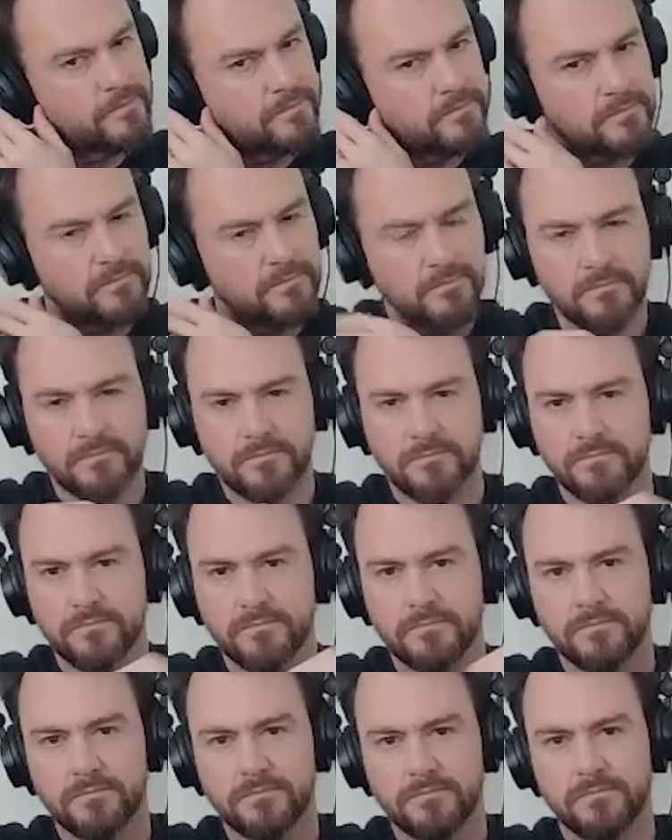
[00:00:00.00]

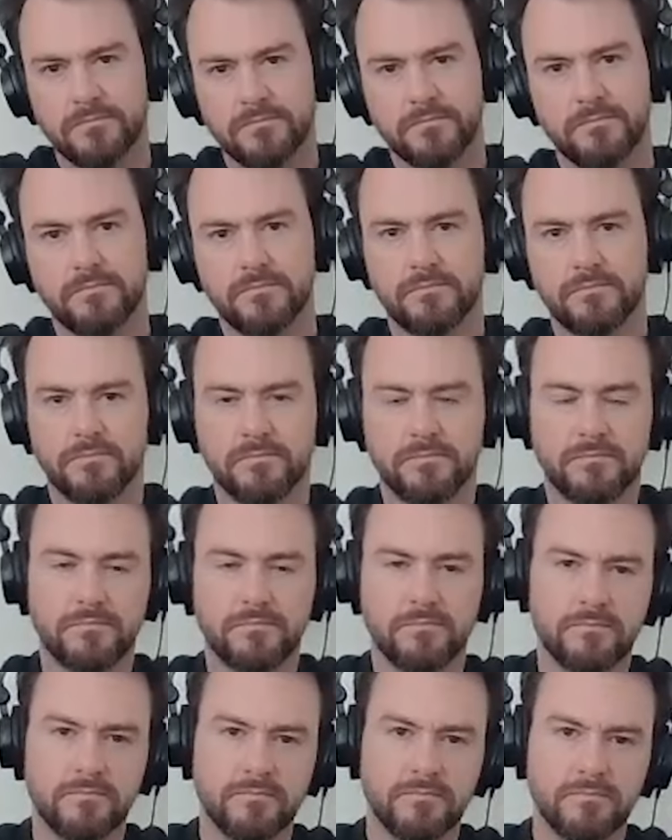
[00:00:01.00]

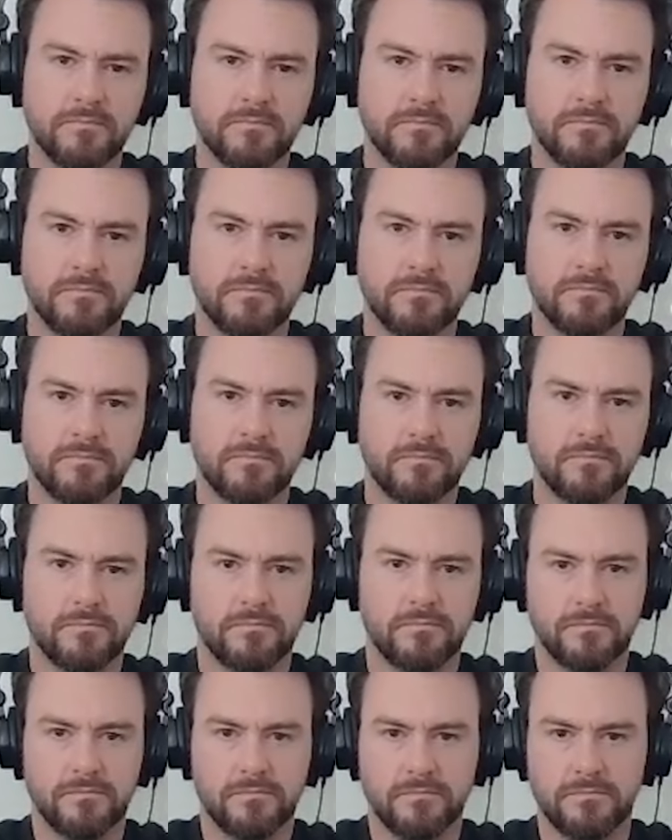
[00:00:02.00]

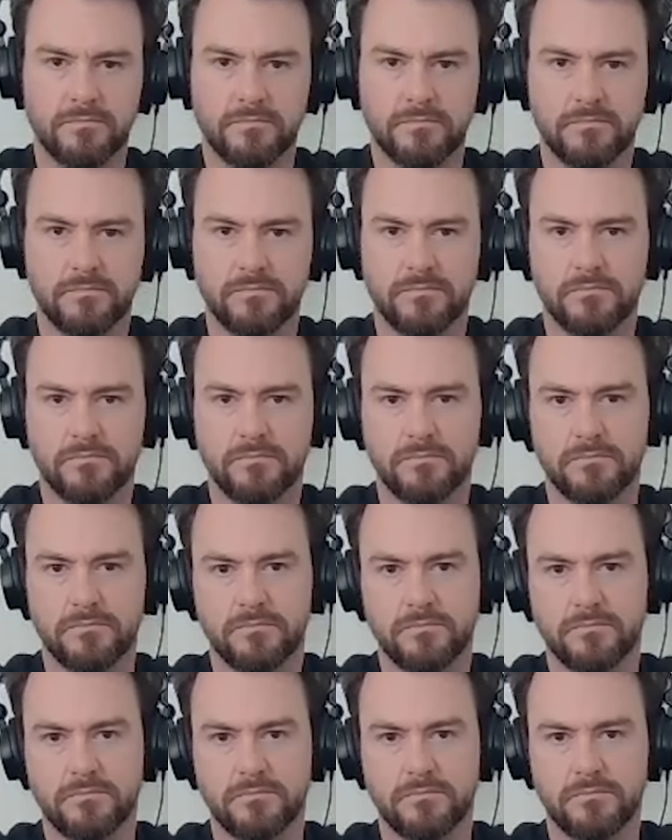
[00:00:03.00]

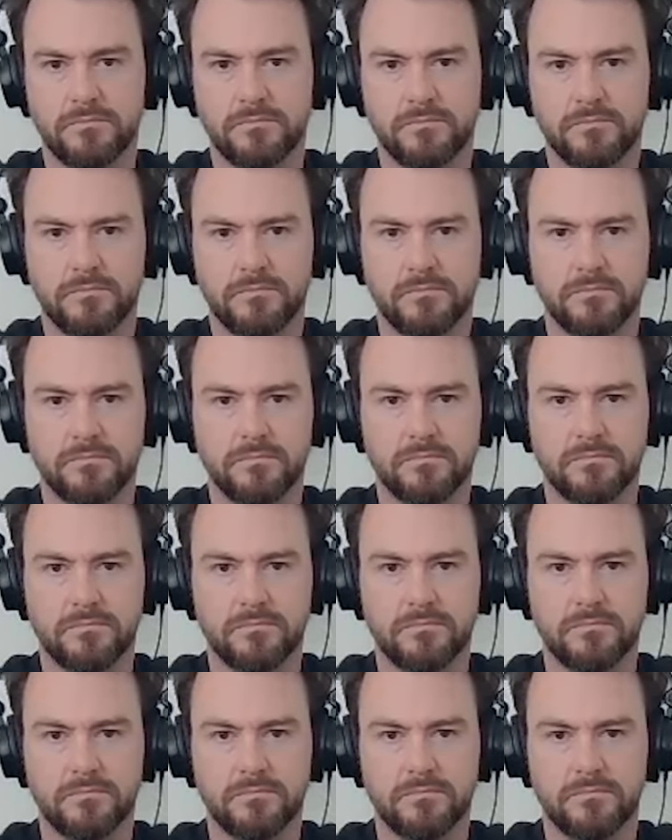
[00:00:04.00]

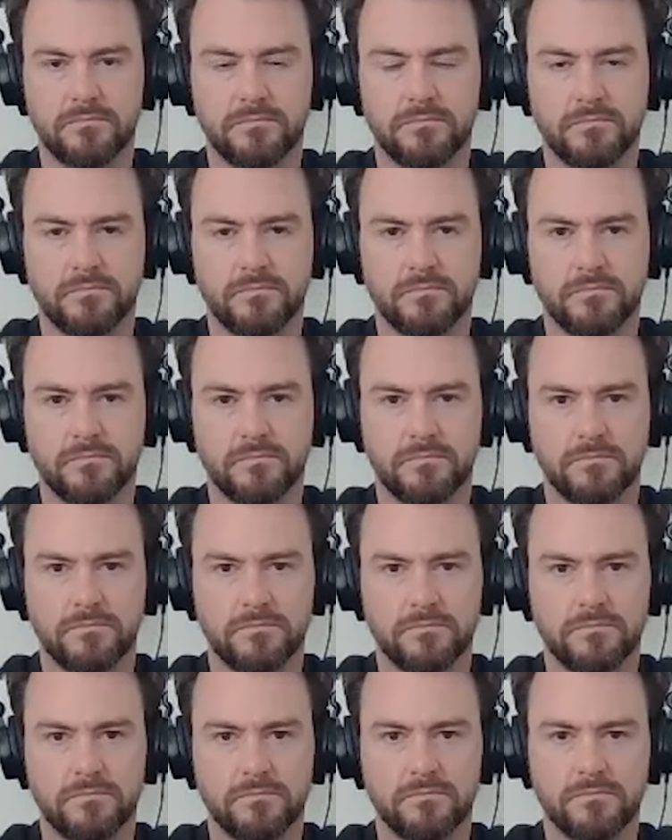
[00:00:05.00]

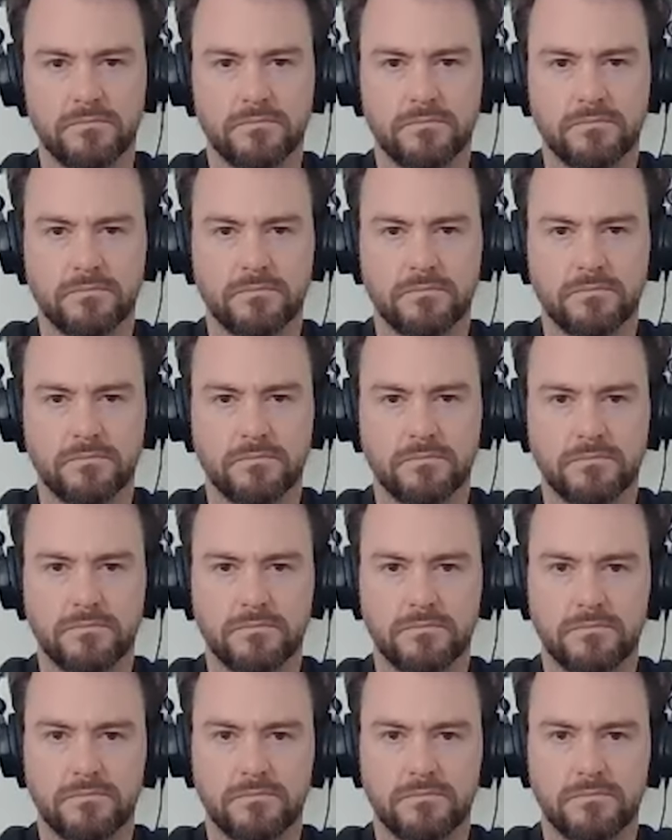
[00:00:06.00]
This person isn't speaking.